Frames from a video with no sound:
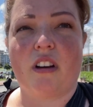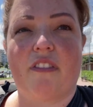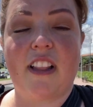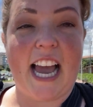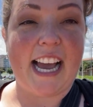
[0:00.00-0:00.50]

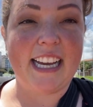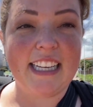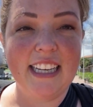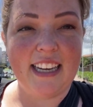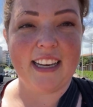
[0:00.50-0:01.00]
flag,
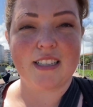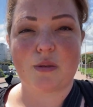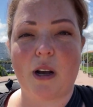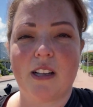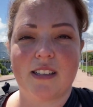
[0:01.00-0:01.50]
as
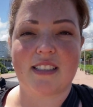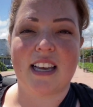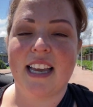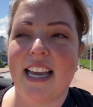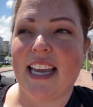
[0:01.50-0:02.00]
well as
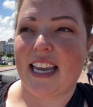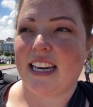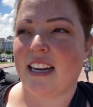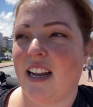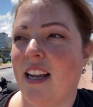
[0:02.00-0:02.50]

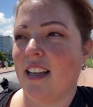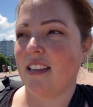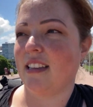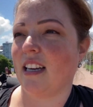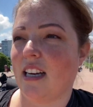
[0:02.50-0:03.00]
in
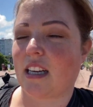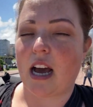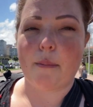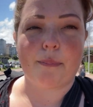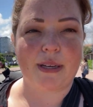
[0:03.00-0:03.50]
the
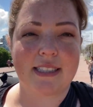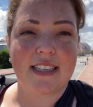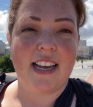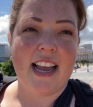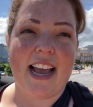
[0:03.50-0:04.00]
compass
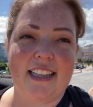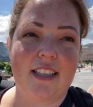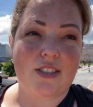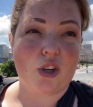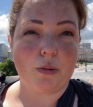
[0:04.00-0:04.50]
at the
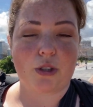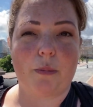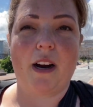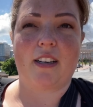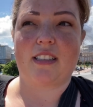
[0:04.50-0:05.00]
sculpture
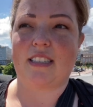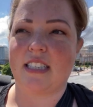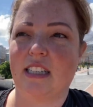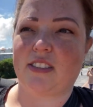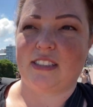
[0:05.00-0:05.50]
park that's
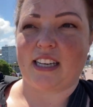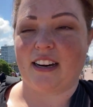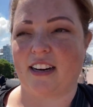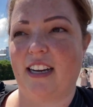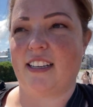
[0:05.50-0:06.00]
near this
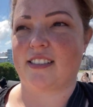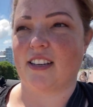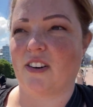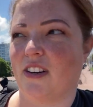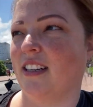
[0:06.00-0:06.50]
area.
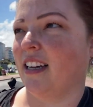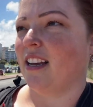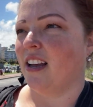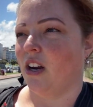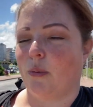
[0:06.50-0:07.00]
So
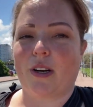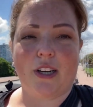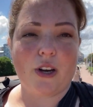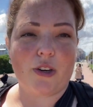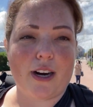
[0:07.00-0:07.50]
we're gonna
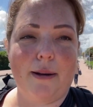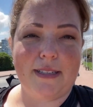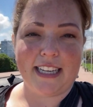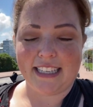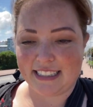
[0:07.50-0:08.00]
go grab
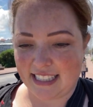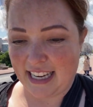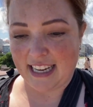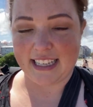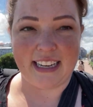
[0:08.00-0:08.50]
tickets
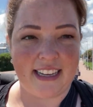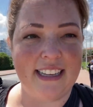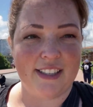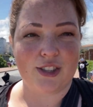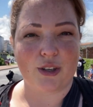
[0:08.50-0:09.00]
and
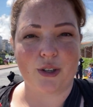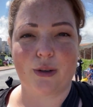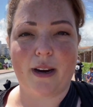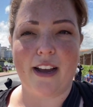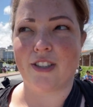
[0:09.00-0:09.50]
show you
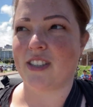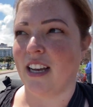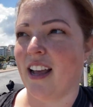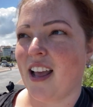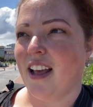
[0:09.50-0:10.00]
around
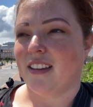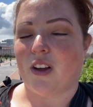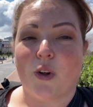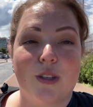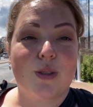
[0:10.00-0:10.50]
the
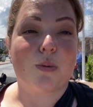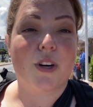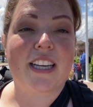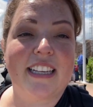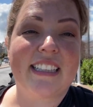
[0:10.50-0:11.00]
oldest
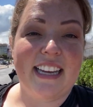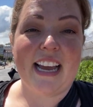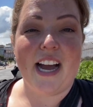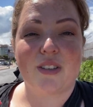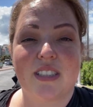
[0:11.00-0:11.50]
working
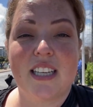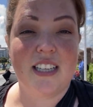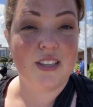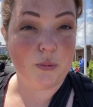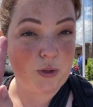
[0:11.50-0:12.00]
lighthouse
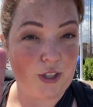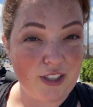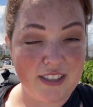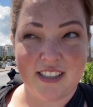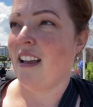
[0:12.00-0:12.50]
in the
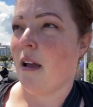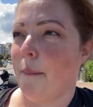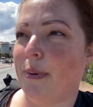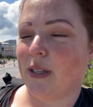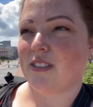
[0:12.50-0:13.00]
world,
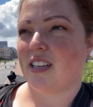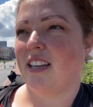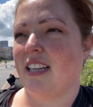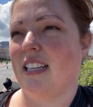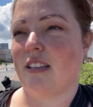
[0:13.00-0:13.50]
built
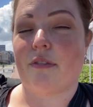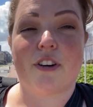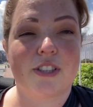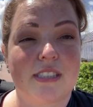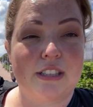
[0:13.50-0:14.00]
in the
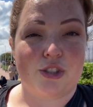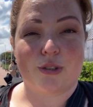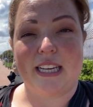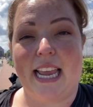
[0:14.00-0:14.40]
first century